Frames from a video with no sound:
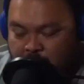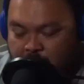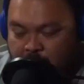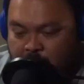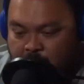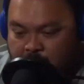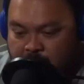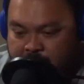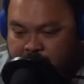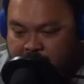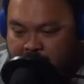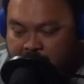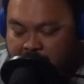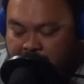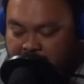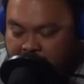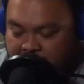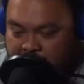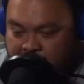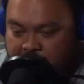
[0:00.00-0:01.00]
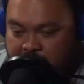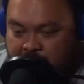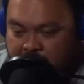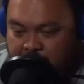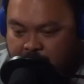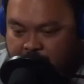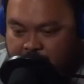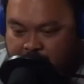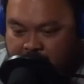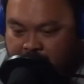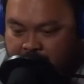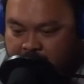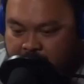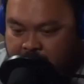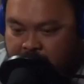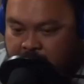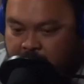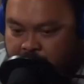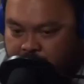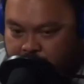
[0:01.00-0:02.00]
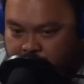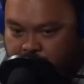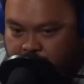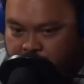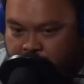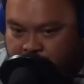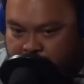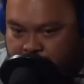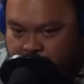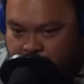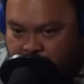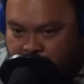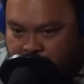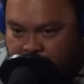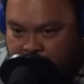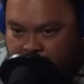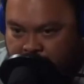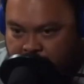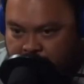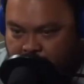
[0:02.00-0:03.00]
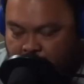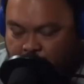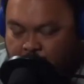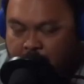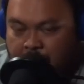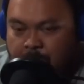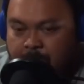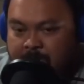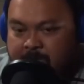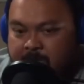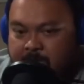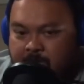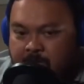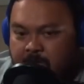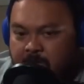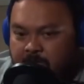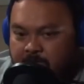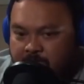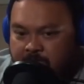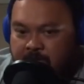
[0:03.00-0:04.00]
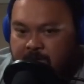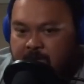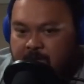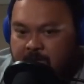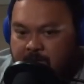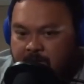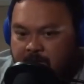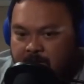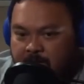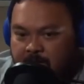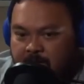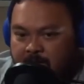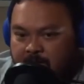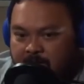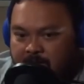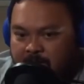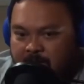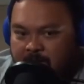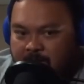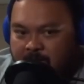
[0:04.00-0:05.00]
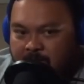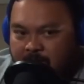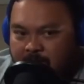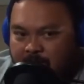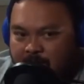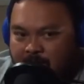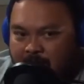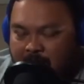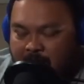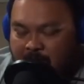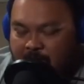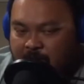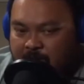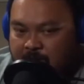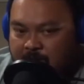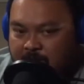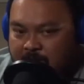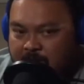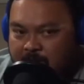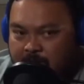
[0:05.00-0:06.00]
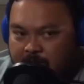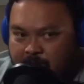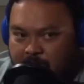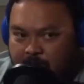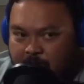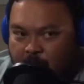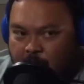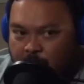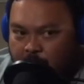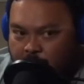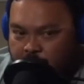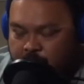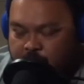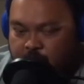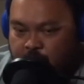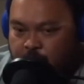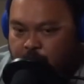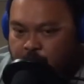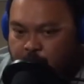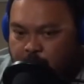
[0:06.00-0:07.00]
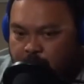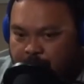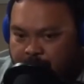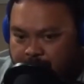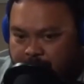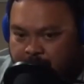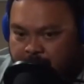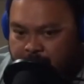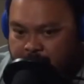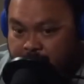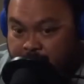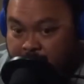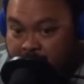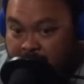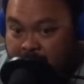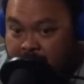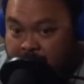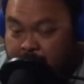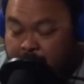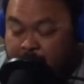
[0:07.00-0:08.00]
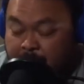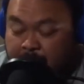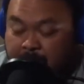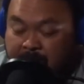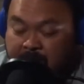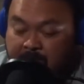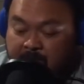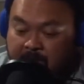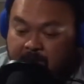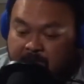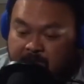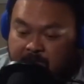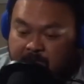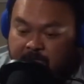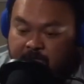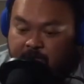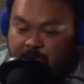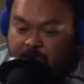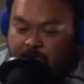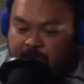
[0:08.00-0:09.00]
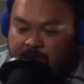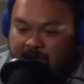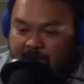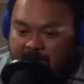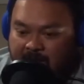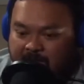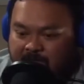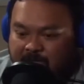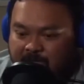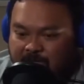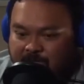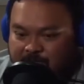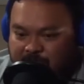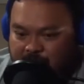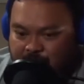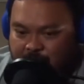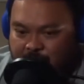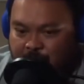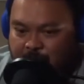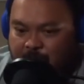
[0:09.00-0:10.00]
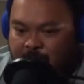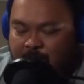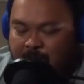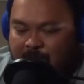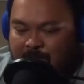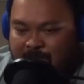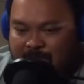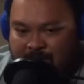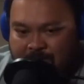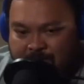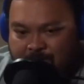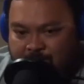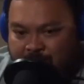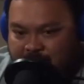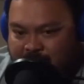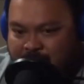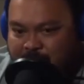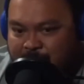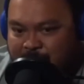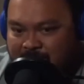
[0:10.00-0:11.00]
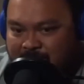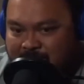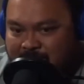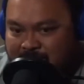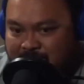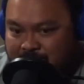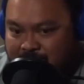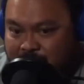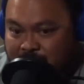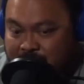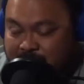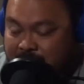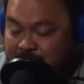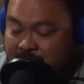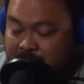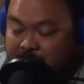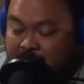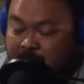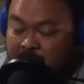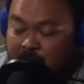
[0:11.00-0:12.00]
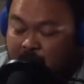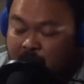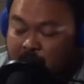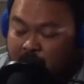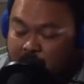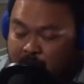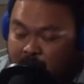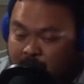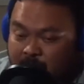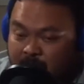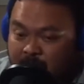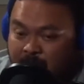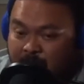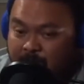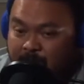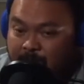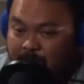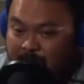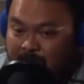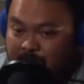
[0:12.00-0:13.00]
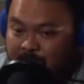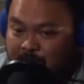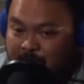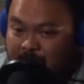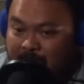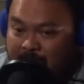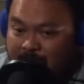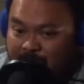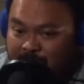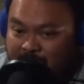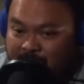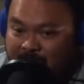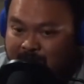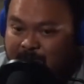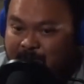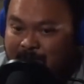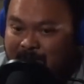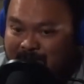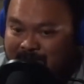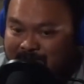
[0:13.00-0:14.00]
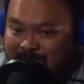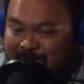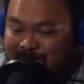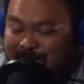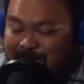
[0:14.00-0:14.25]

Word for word: was I think if they didn't do this one particular scene, I think the whole joke would have felt flat. But because they chose to actually show that flashback sequence, and I know me and you hate flashbacks,